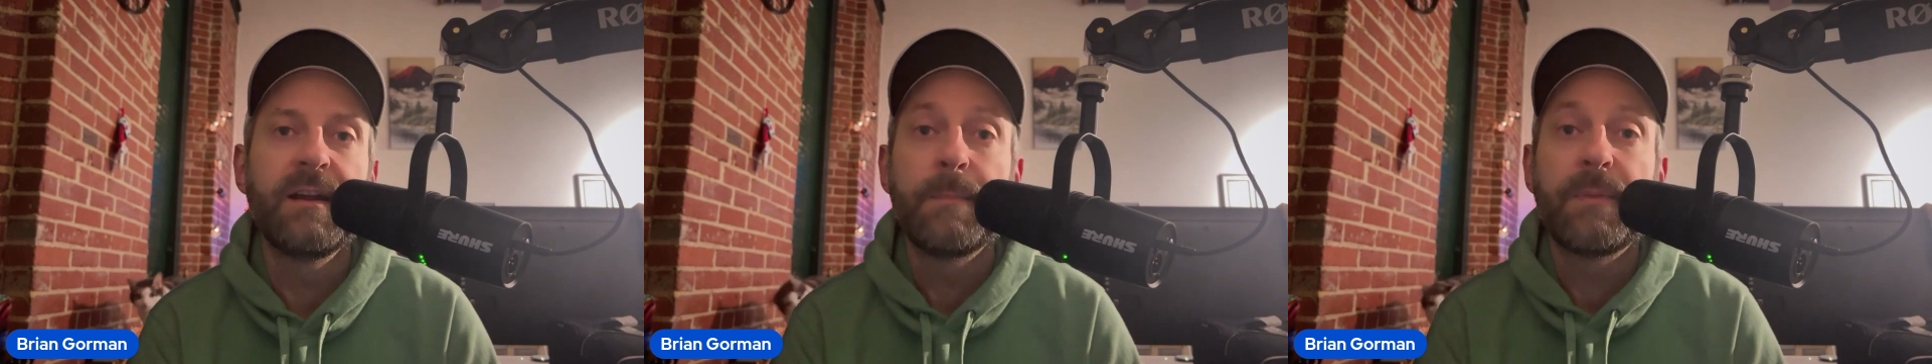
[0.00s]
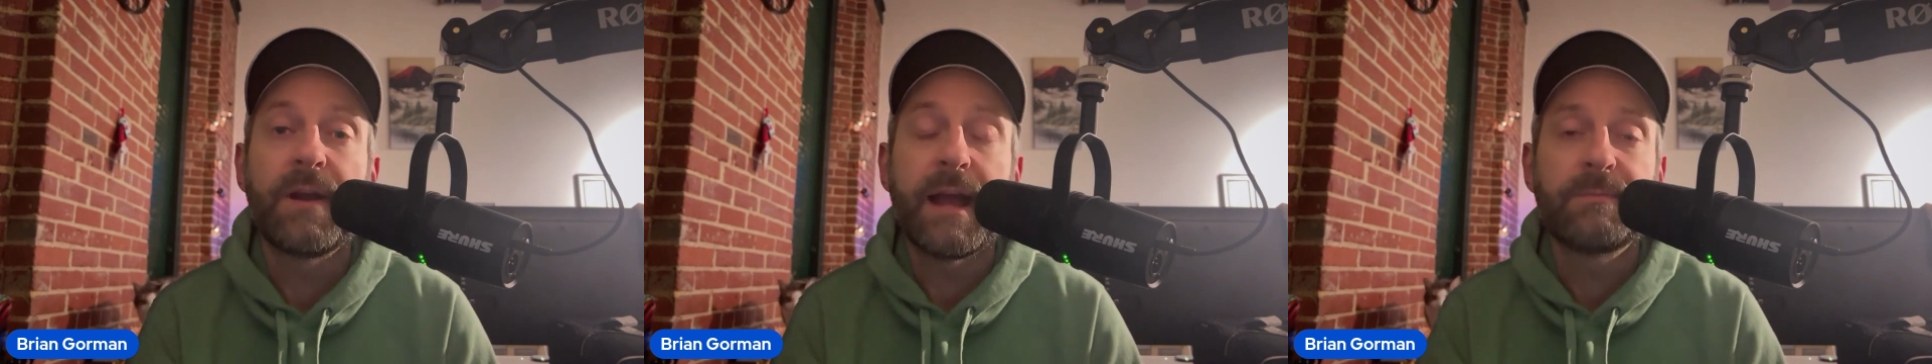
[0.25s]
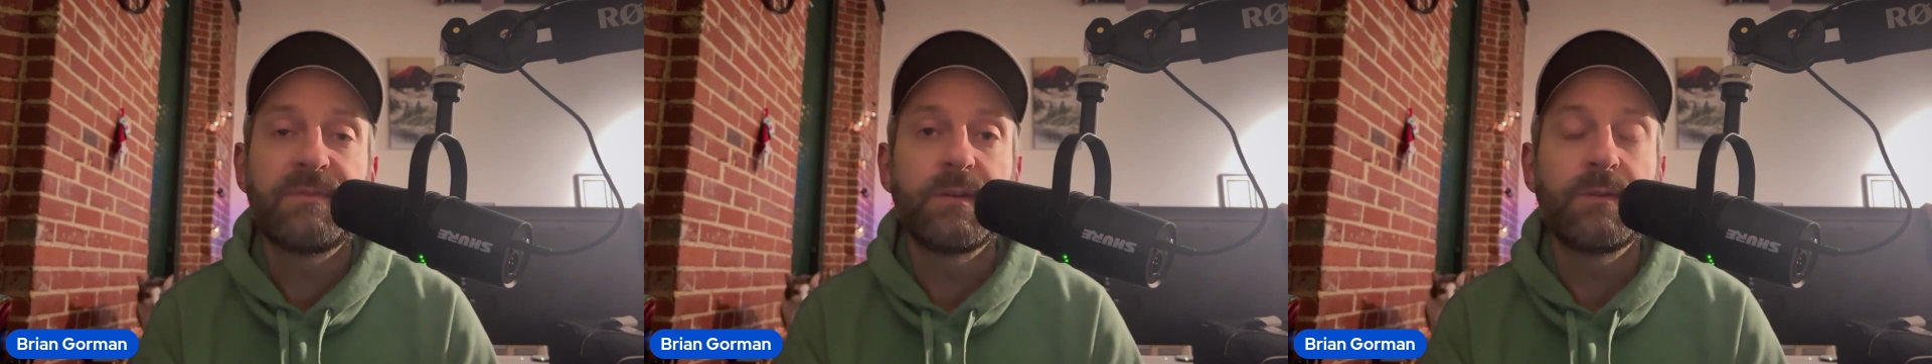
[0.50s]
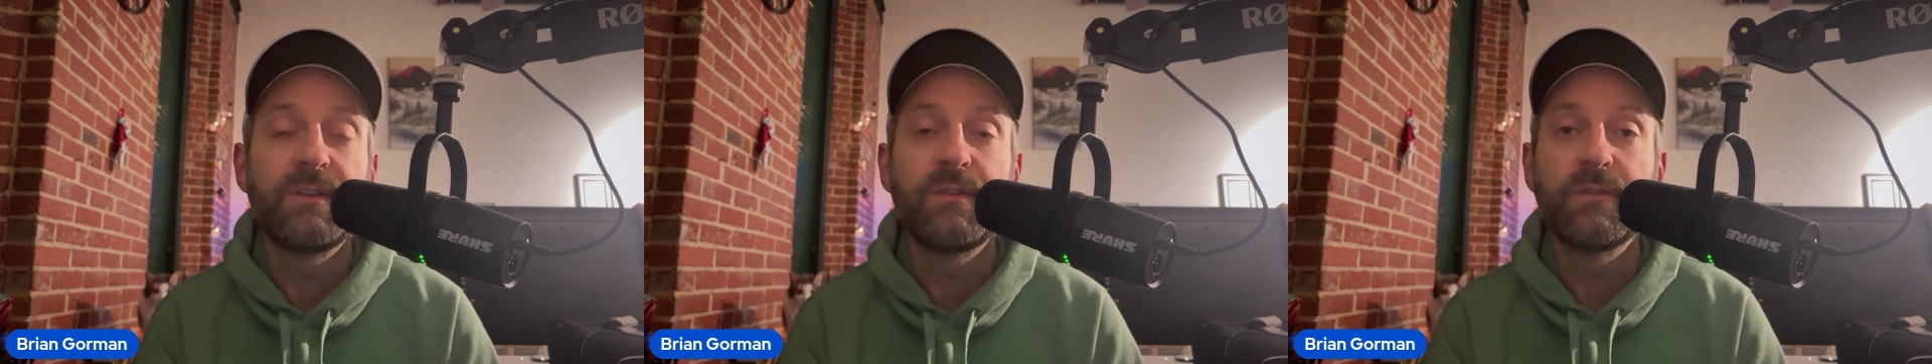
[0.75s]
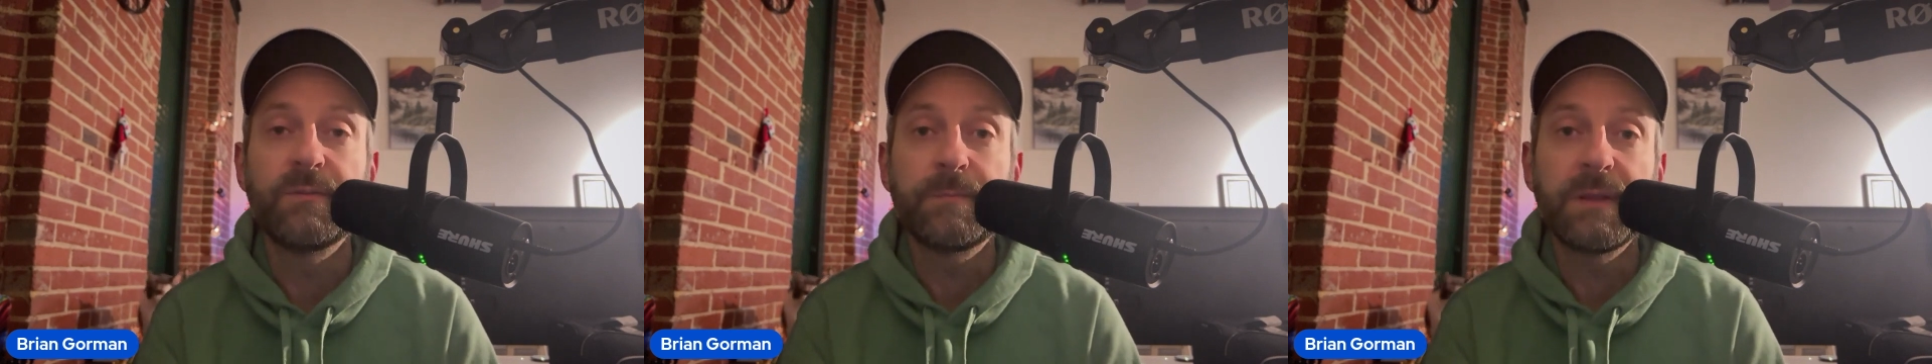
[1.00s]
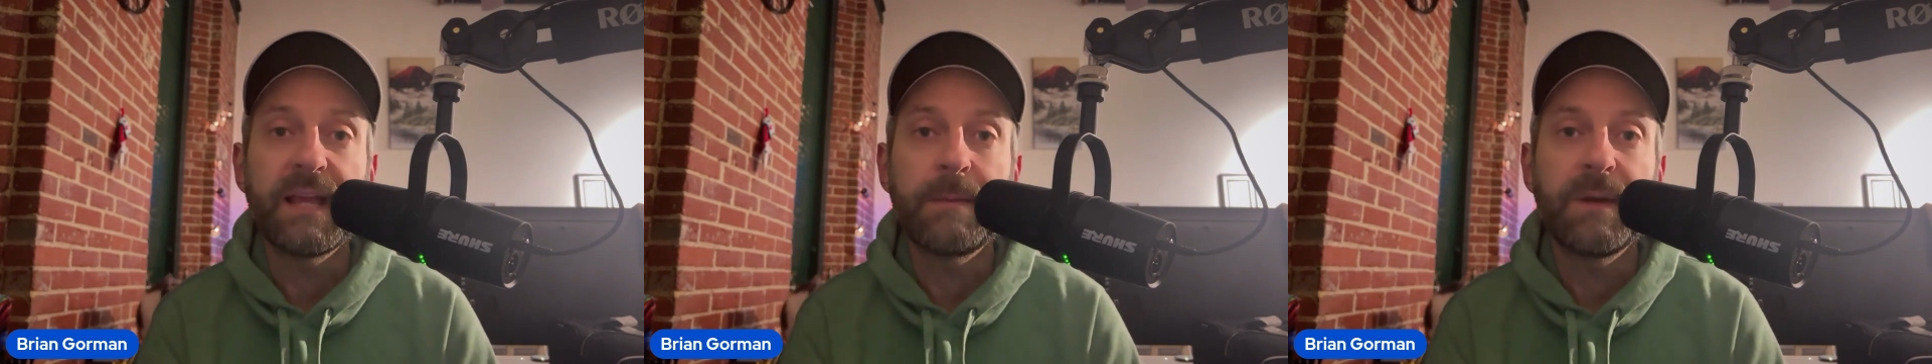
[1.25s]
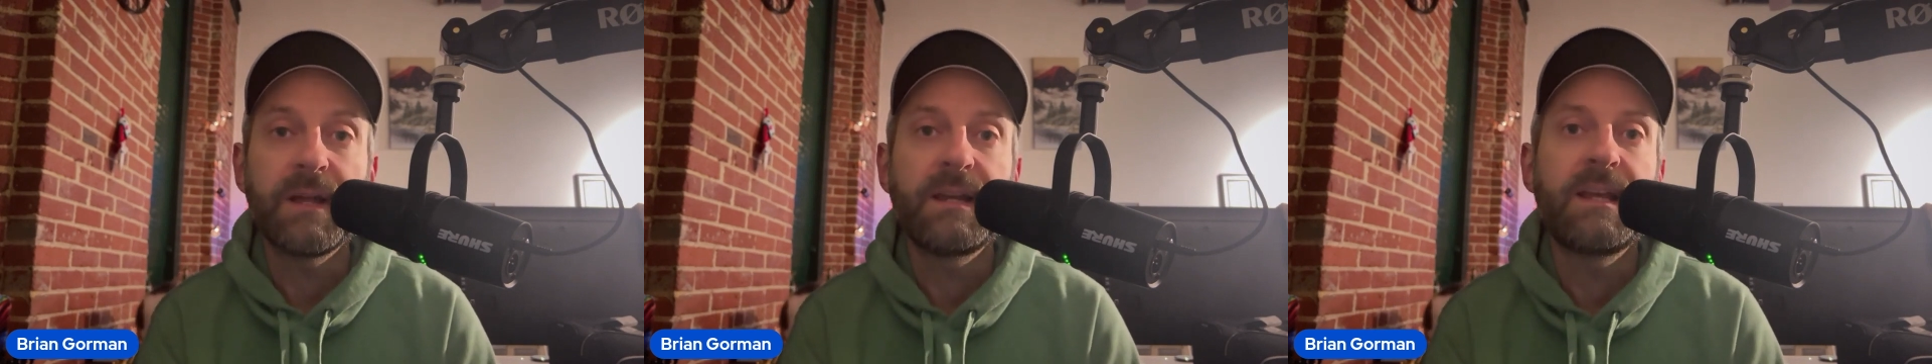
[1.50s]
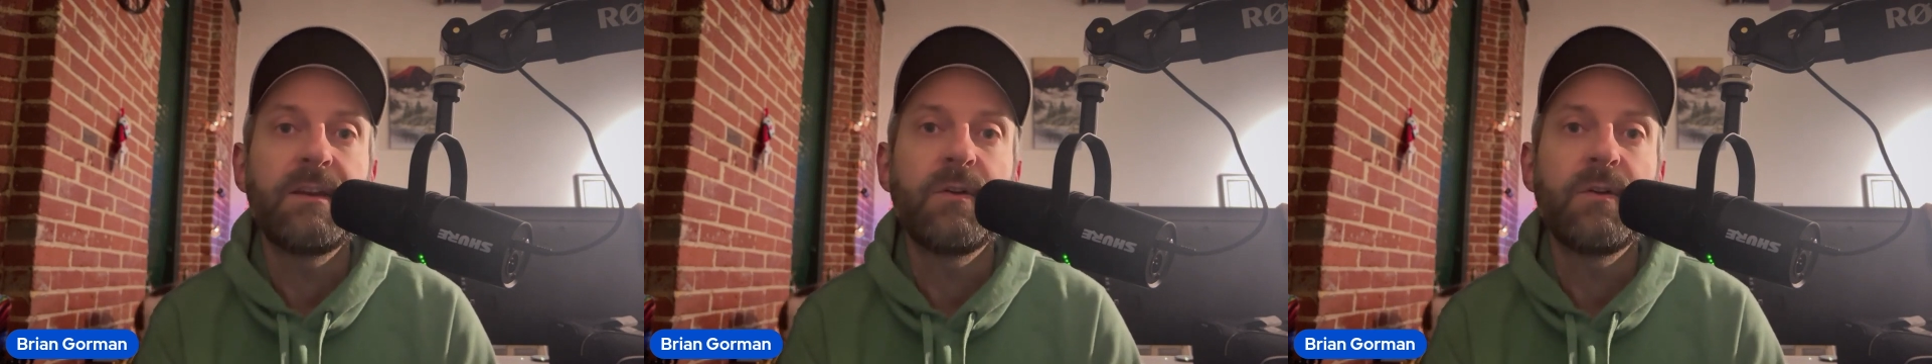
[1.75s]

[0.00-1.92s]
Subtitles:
Perhaps you could use Play Money